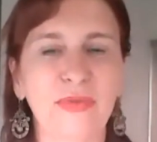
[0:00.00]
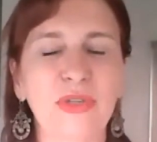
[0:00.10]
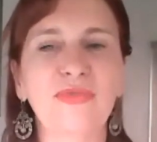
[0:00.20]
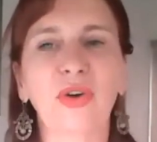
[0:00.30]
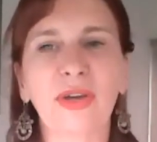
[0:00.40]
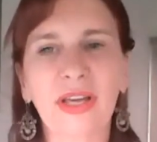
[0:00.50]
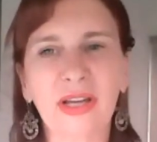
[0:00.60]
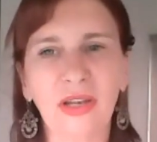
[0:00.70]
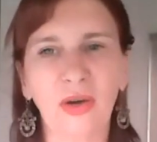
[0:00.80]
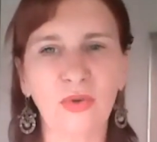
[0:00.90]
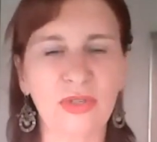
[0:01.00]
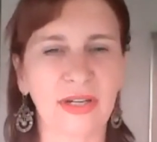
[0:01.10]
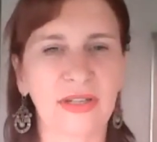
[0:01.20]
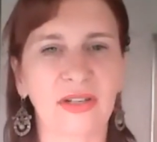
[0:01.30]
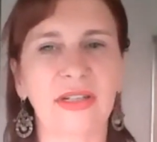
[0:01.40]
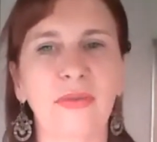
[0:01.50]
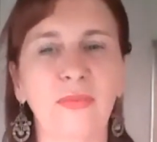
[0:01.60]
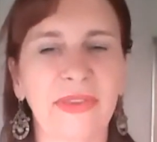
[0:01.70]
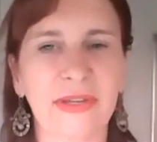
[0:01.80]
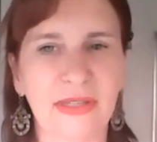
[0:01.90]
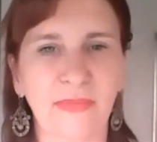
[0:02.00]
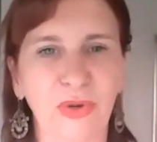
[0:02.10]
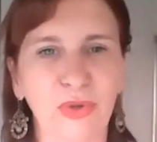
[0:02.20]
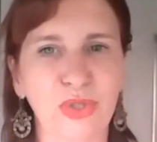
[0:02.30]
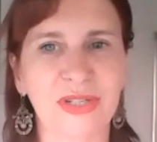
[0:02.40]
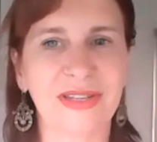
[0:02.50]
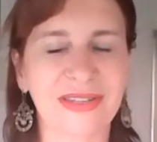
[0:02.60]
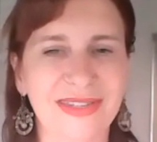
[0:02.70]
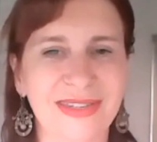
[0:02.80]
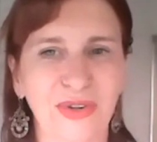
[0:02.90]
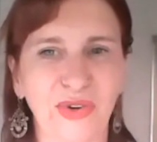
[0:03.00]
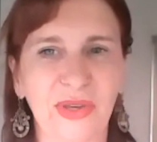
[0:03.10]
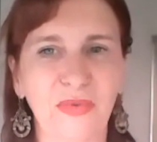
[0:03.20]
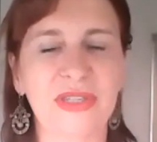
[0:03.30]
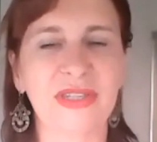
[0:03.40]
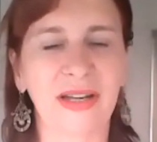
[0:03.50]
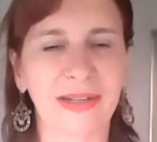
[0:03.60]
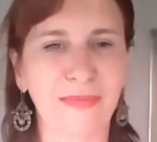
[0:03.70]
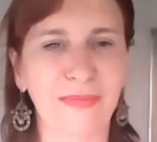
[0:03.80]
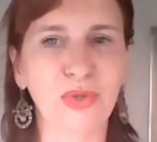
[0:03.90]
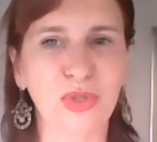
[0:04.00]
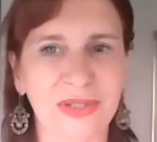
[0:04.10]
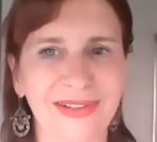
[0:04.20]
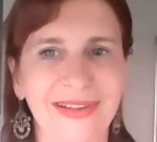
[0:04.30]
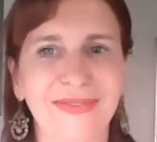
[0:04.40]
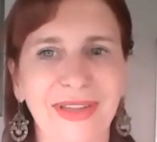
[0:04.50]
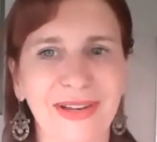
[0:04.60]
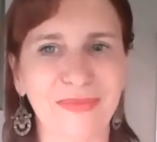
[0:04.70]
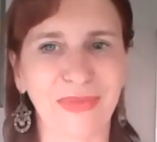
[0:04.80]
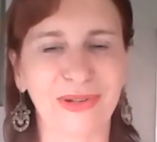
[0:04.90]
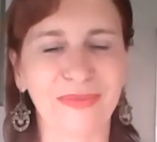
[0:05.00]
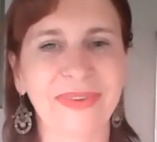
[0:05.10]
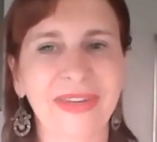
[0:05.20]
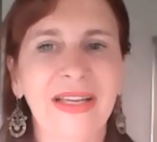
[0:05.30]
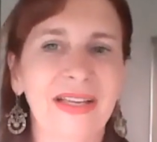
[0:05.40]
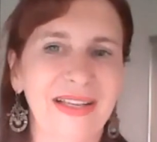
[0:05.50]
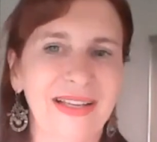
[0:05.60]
he was very closed and guarded with his emotions, so he was not emotionally available.